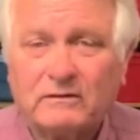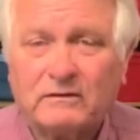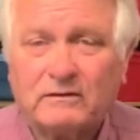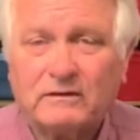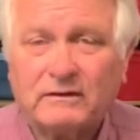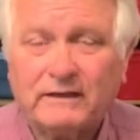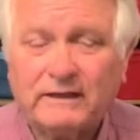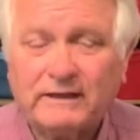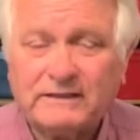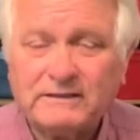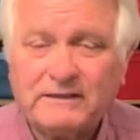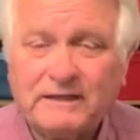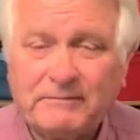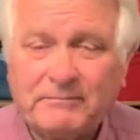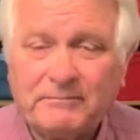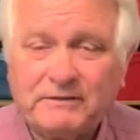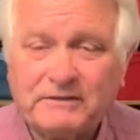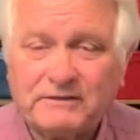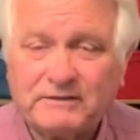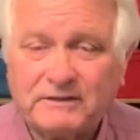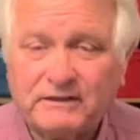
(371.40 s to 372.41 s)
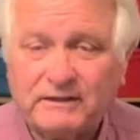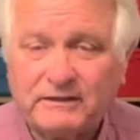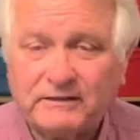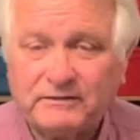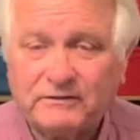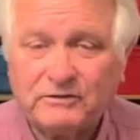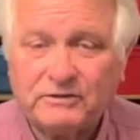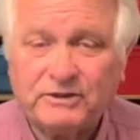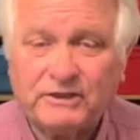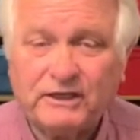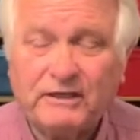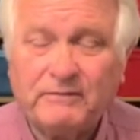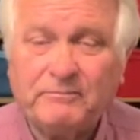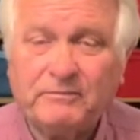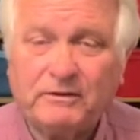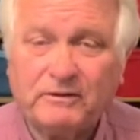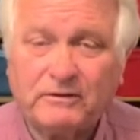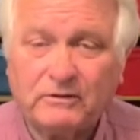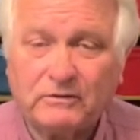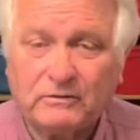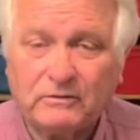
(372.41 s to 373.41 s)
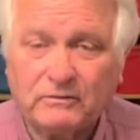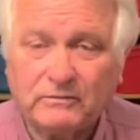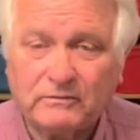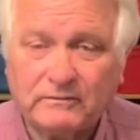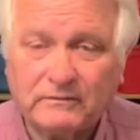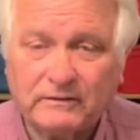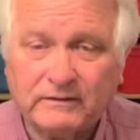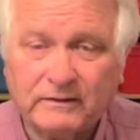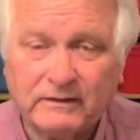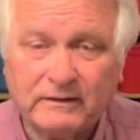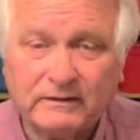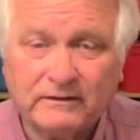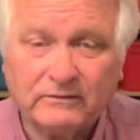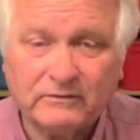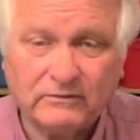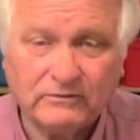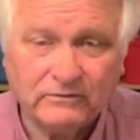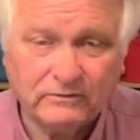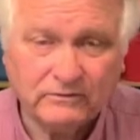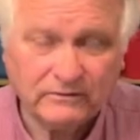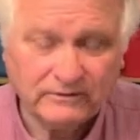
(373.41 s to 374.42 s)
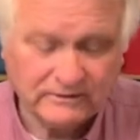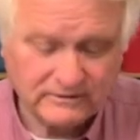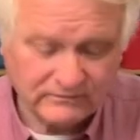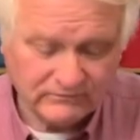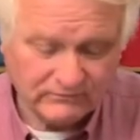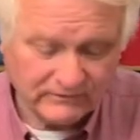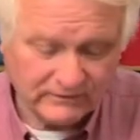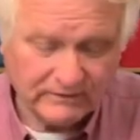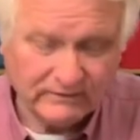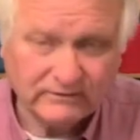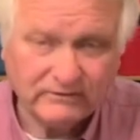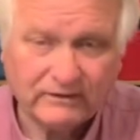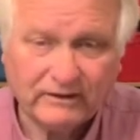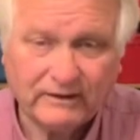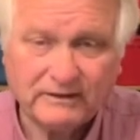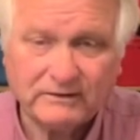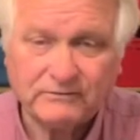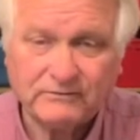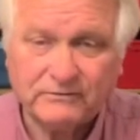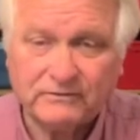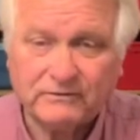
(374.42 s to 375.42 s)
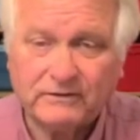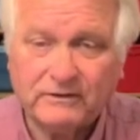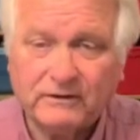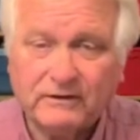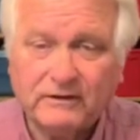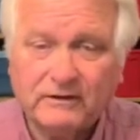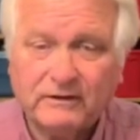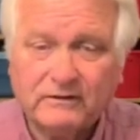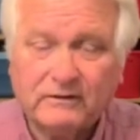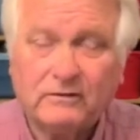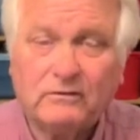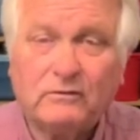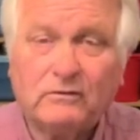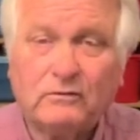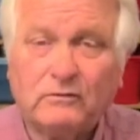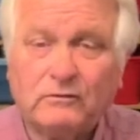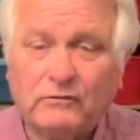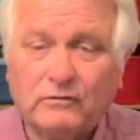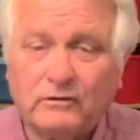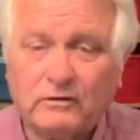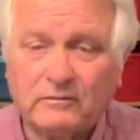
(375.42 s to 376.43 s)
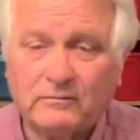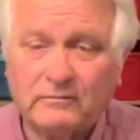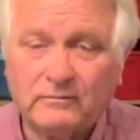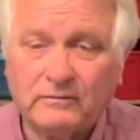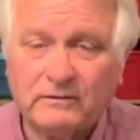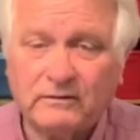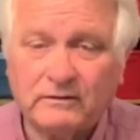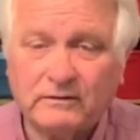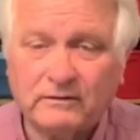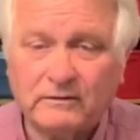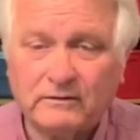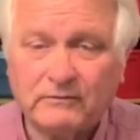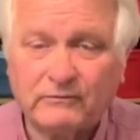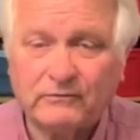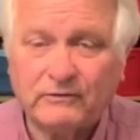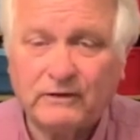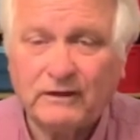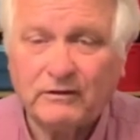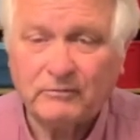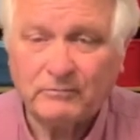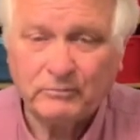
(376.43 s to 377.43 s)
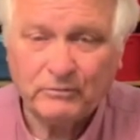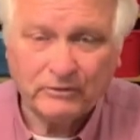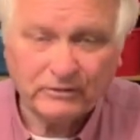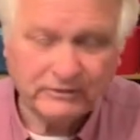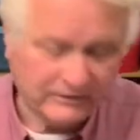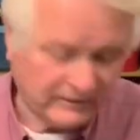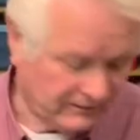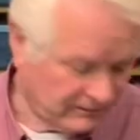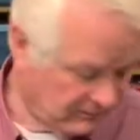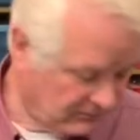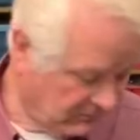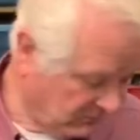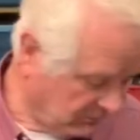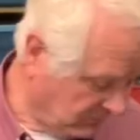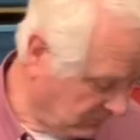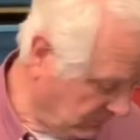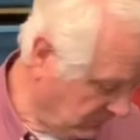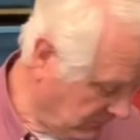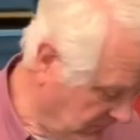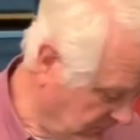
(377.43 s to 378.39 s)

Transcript: The next step is to shape the dough. And to do this, we transfer the dough from the flour pot into